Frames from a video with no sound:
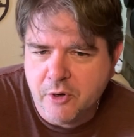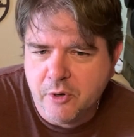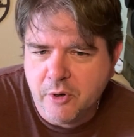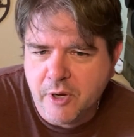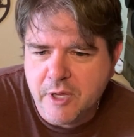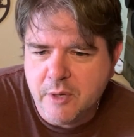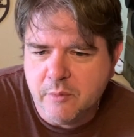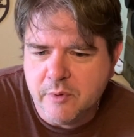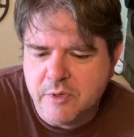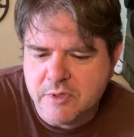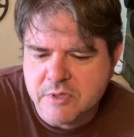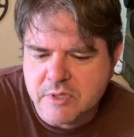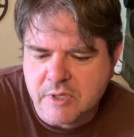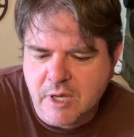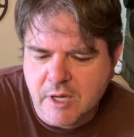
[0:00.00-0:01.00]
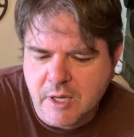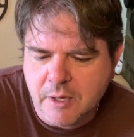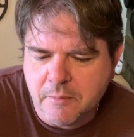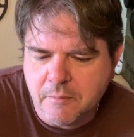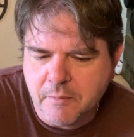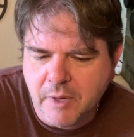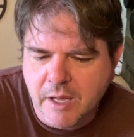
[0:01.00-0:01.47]
He
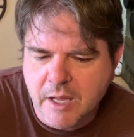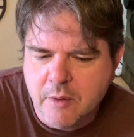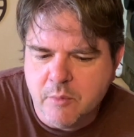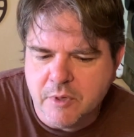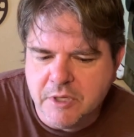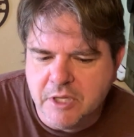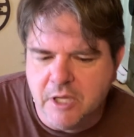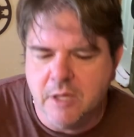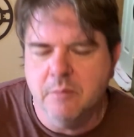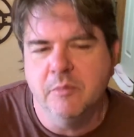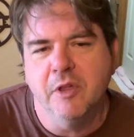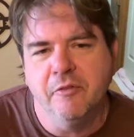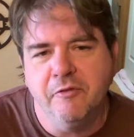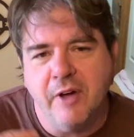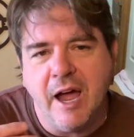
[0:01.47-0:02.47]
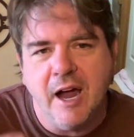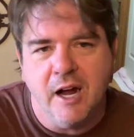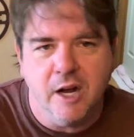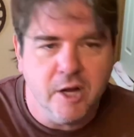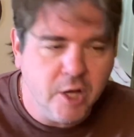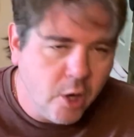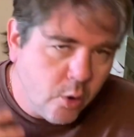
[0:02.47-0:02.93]
would keep the
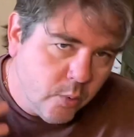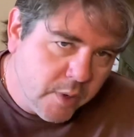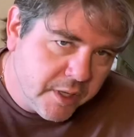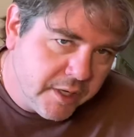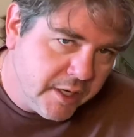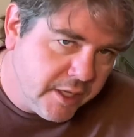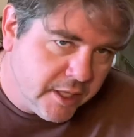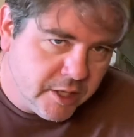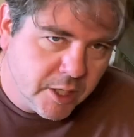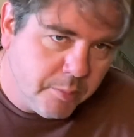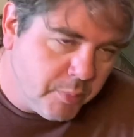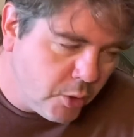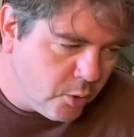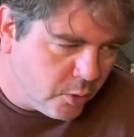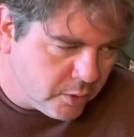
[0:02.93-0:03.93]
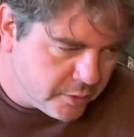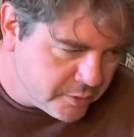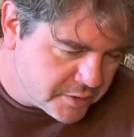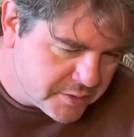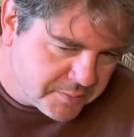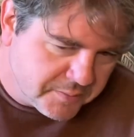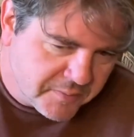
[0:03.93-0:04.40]
fire going in the
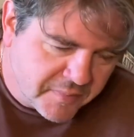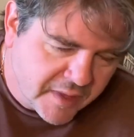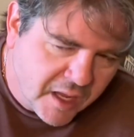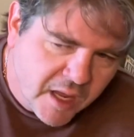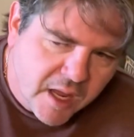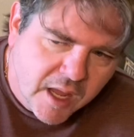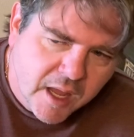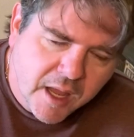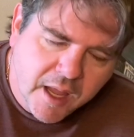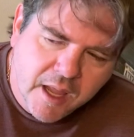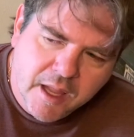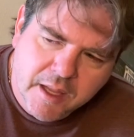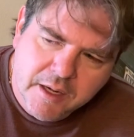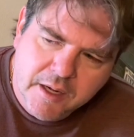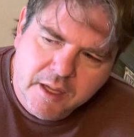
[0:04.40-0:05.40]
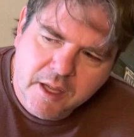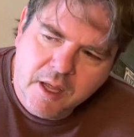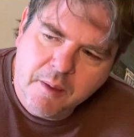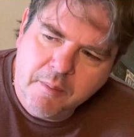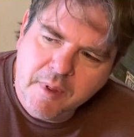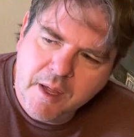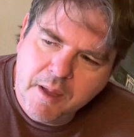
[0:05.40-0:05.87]
boilers. And
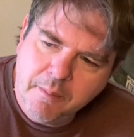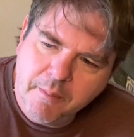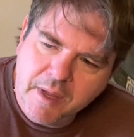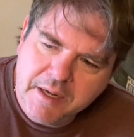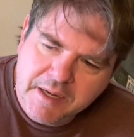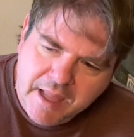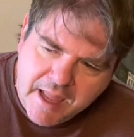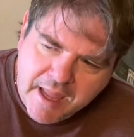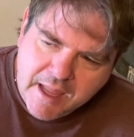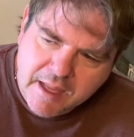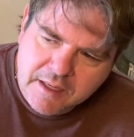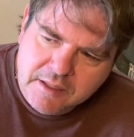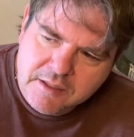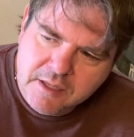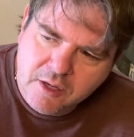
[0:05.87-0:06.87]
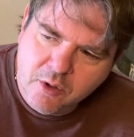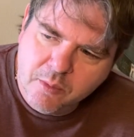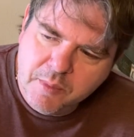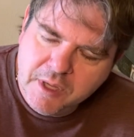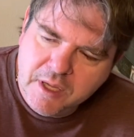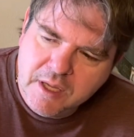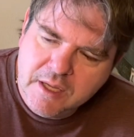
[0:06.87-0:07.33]
my dad told
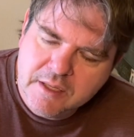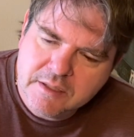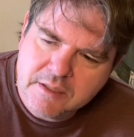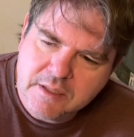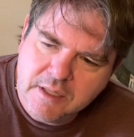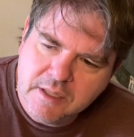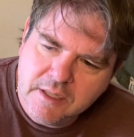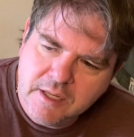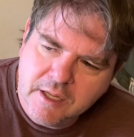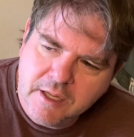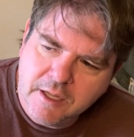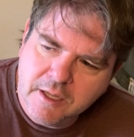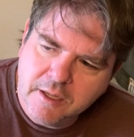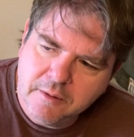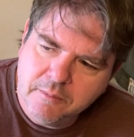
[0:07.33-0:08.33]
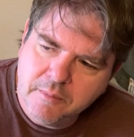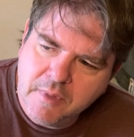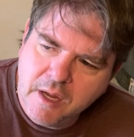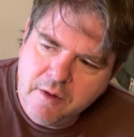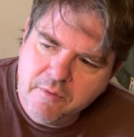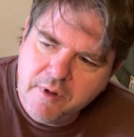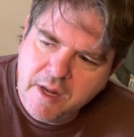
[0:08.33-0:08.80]
me, he said
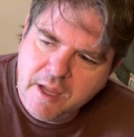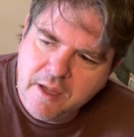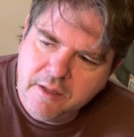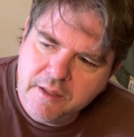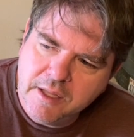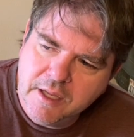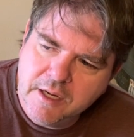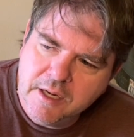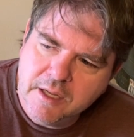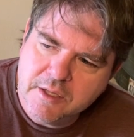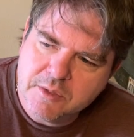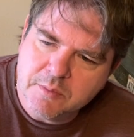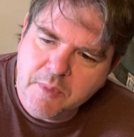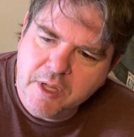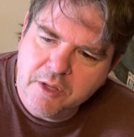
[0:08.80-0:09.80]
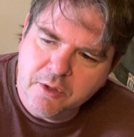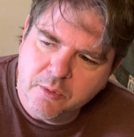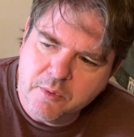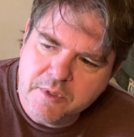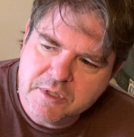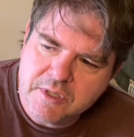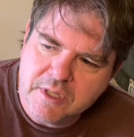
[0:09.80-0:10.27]
every now and then his mother
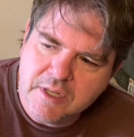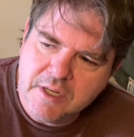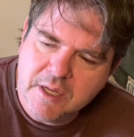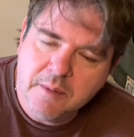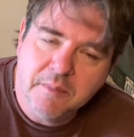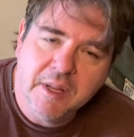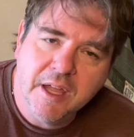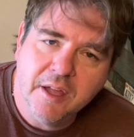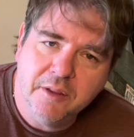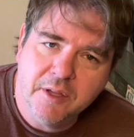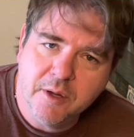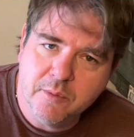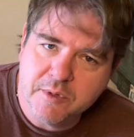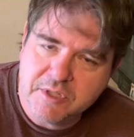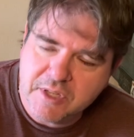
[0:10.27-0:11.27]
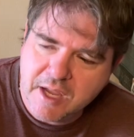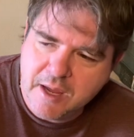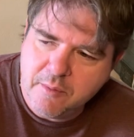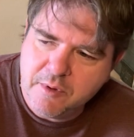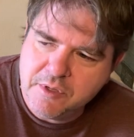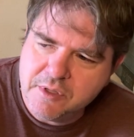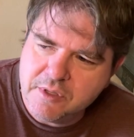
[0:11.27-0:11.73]
would send him down there with
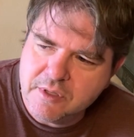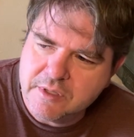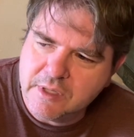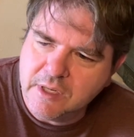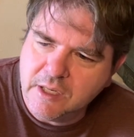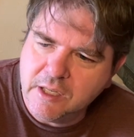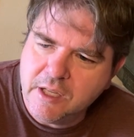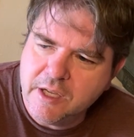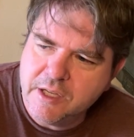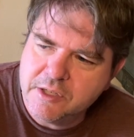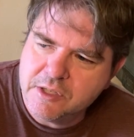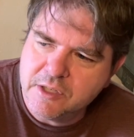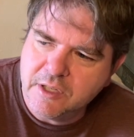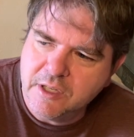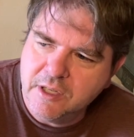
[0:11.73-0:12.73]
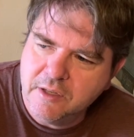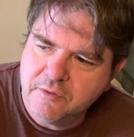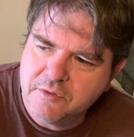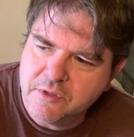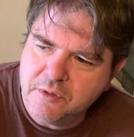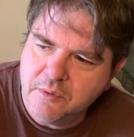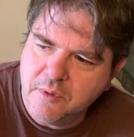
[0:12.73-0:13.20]
sandwiches and a lunch to give
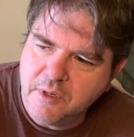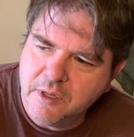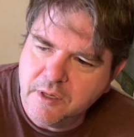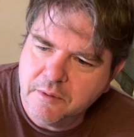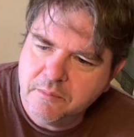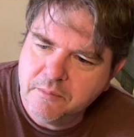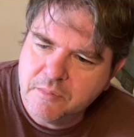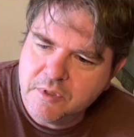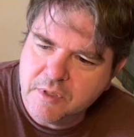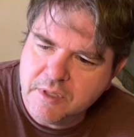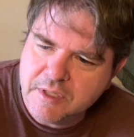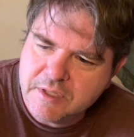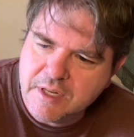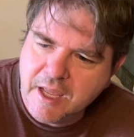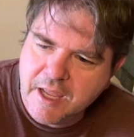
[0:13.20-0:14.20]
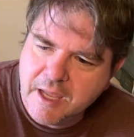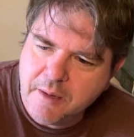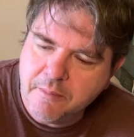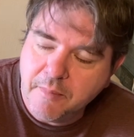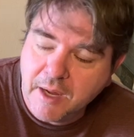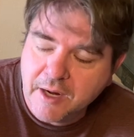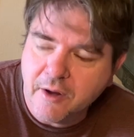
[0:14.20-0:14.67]
to his dad,
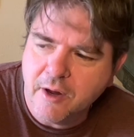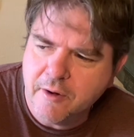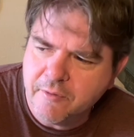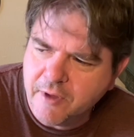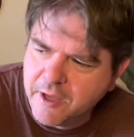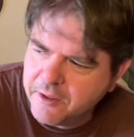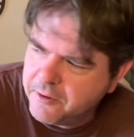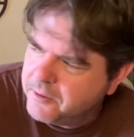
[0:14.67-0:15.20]
my grandfather.